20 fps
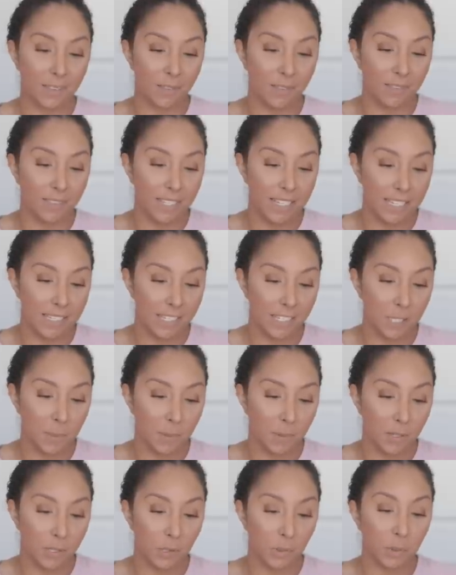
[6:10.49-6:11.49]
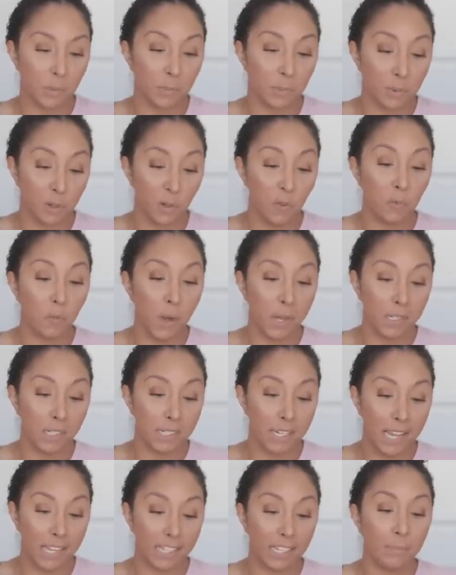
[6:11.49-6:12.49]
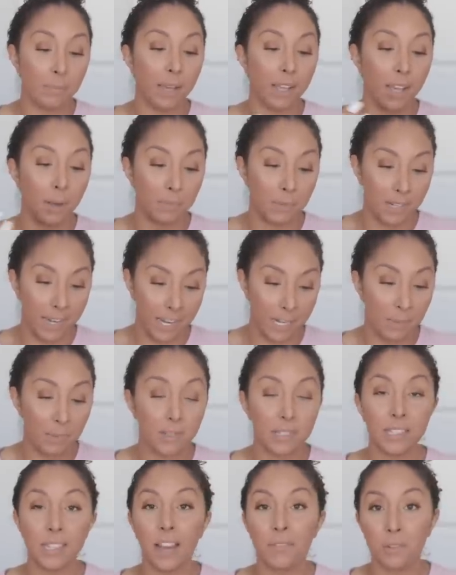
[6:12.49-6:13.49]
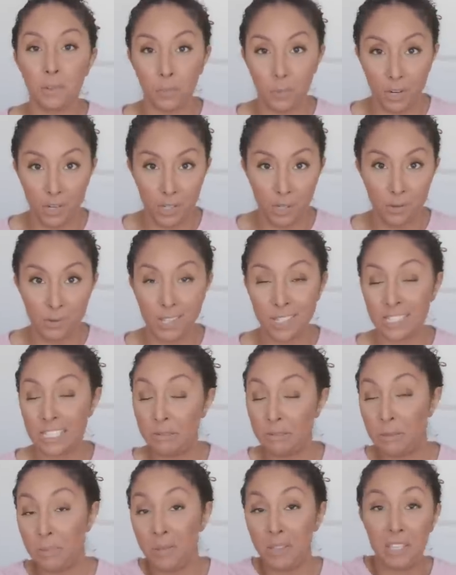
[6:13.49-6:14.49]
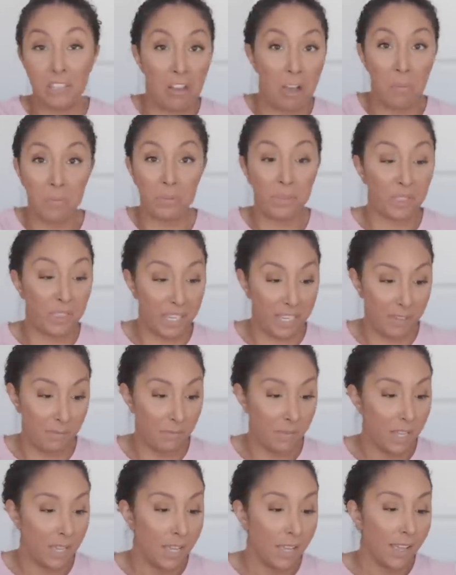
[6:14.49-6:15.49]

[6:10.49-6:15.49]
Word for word: So this is supposed to improve wet detangling by up to 90% after one use. That seems to be the common theme.